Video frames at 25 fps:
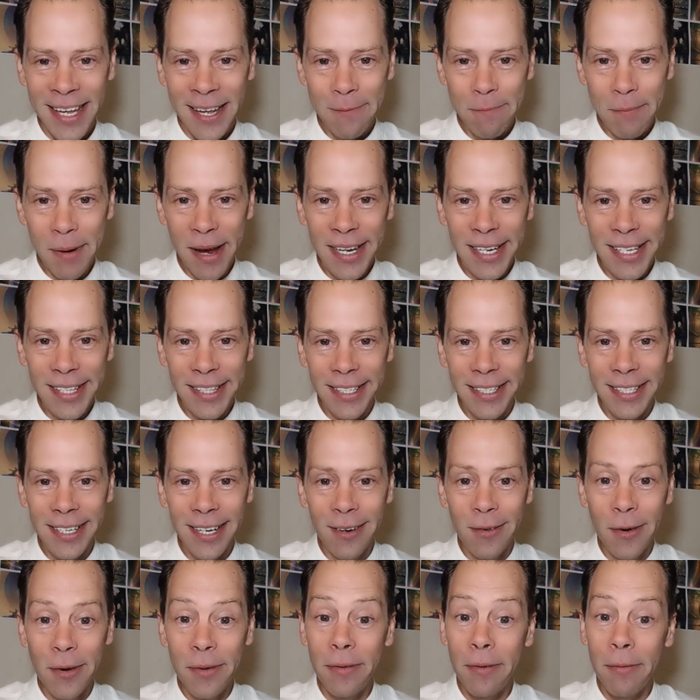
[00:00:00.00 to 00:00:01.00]
Painting the tin
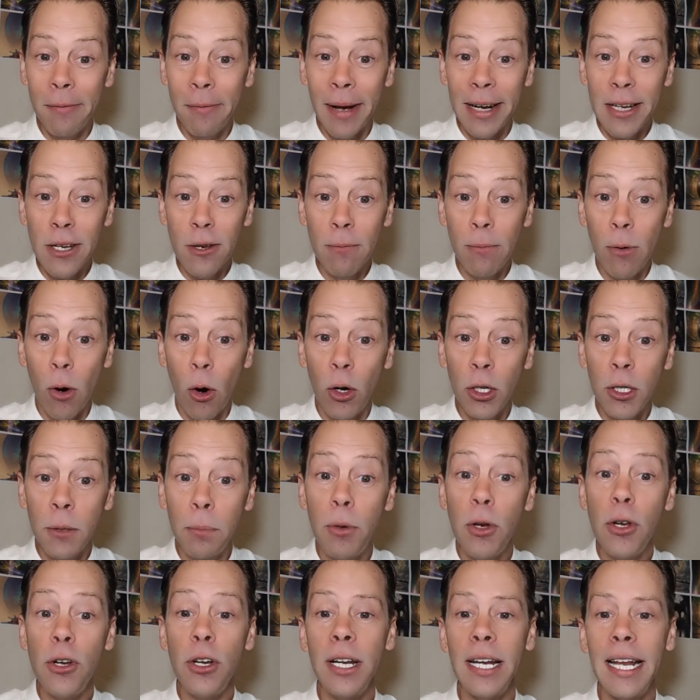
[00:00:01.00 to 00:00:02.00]
roof of my new porch
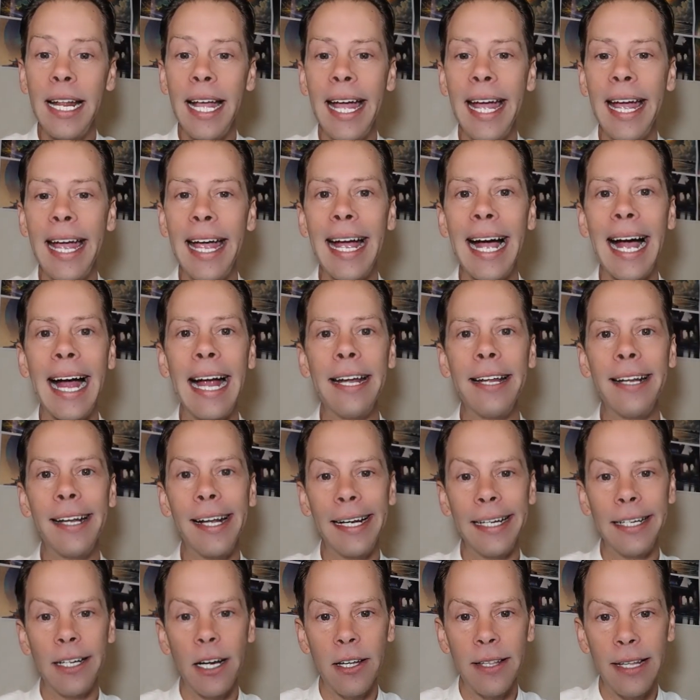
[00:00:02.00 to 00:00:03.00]
blue today. How did
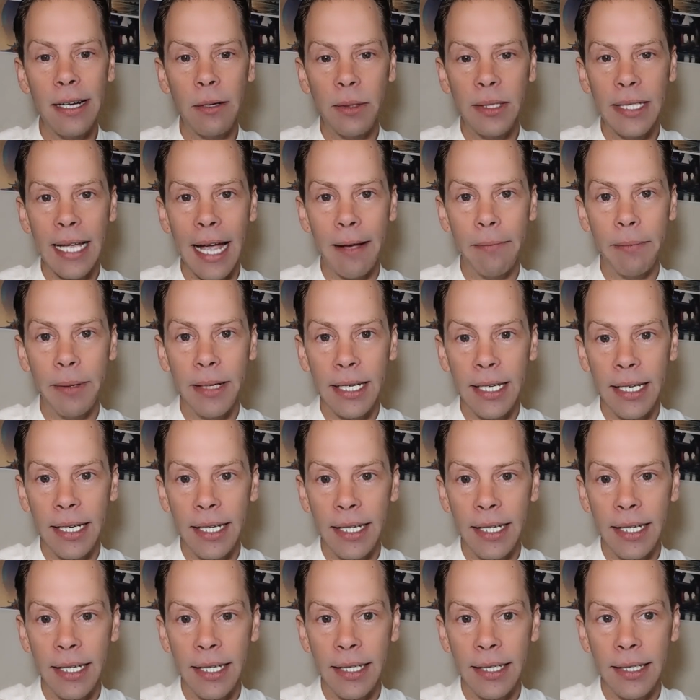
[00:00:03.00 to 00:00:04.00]
I know that was
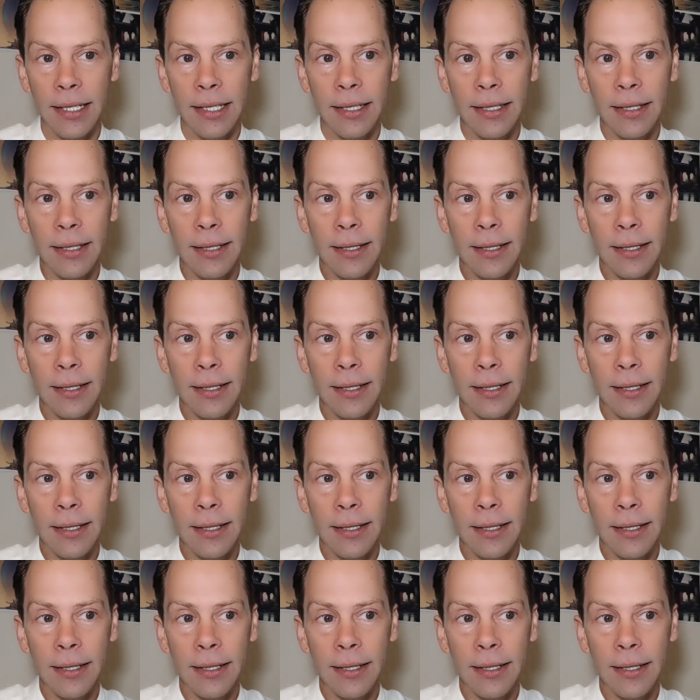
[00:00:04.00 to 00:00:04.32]
happening?